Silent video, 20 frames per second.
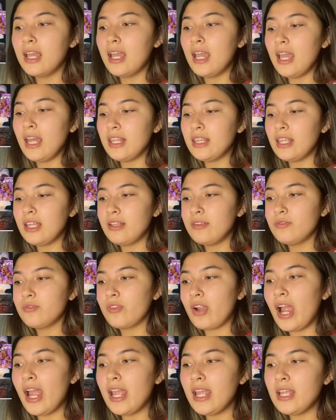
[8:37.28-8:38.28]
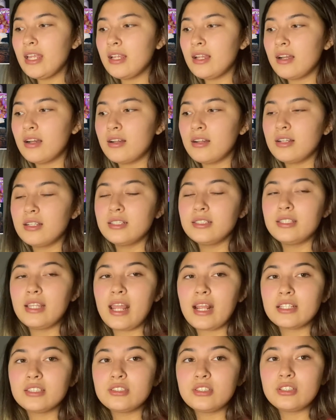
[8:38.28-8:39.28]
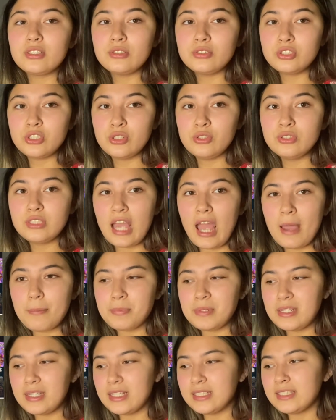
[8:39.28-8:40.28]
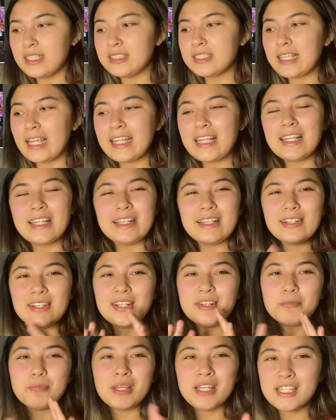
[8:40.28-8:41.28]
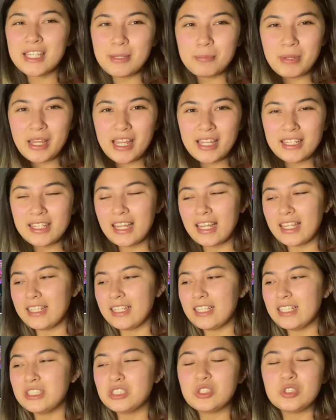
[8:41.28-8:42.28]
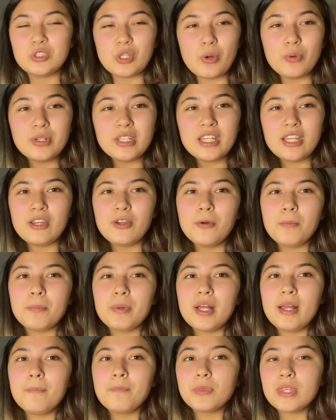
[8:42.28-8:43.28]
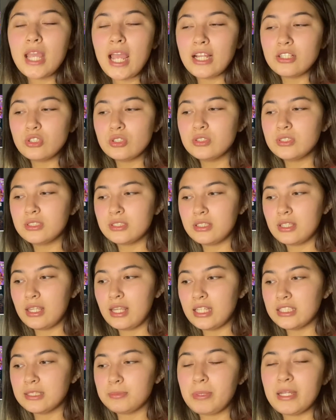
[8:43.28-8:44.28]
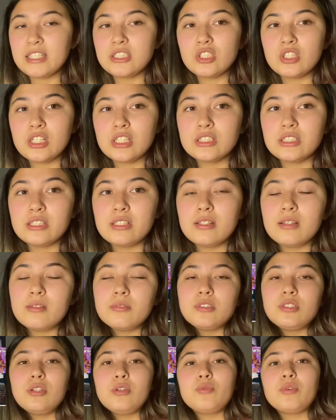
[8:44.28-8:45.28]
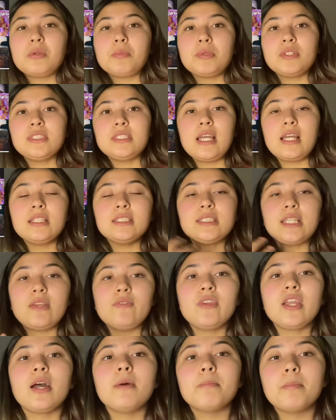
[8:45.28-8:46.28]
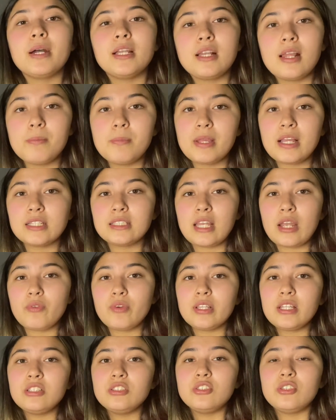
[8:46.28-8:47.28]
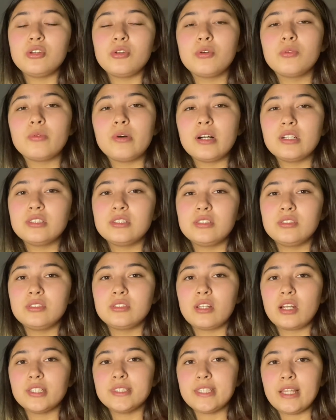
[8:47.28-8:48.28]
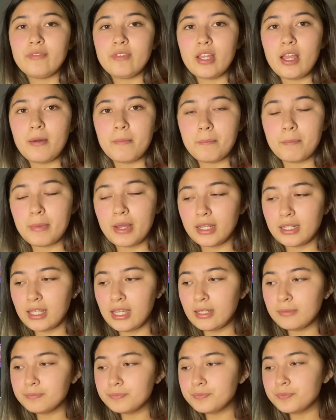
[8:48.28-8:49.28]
And then right next to choose happiness, it's like a little piggy bank, and it is so cute. But I chose this picture to represent saving up money, because I really do want to start saving up money.